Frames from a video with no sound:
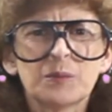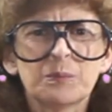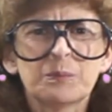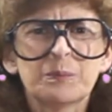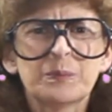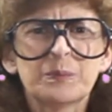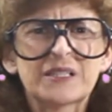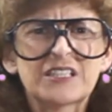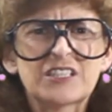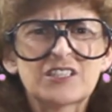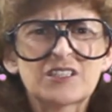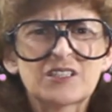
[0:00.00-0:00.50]

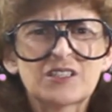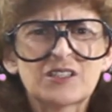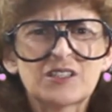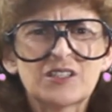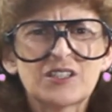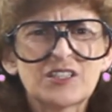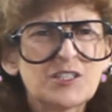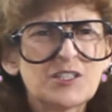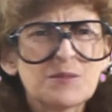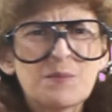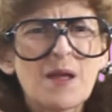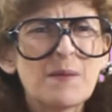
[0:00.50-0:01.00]
But
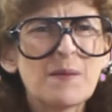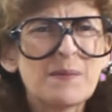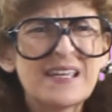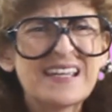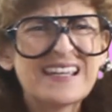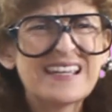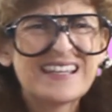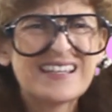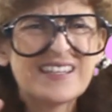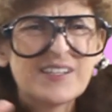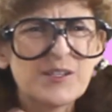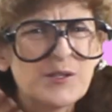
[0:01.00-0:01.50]
could you
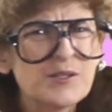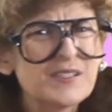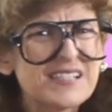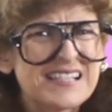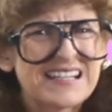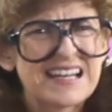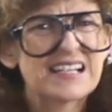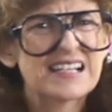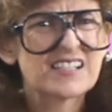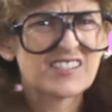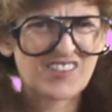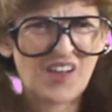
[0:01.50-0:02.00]
maybe use
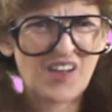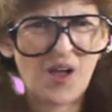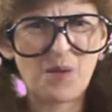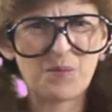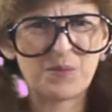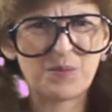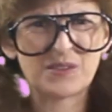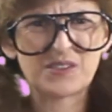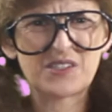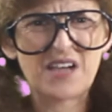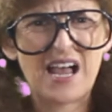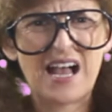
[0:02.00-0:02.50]
an
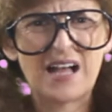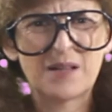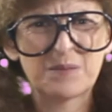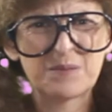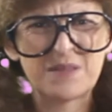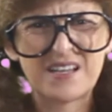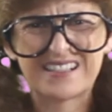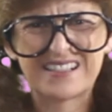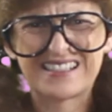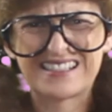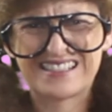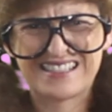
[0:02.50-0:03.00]
example to help
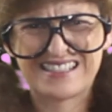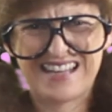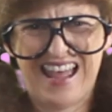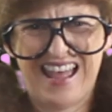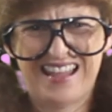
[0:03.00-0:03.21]
me understand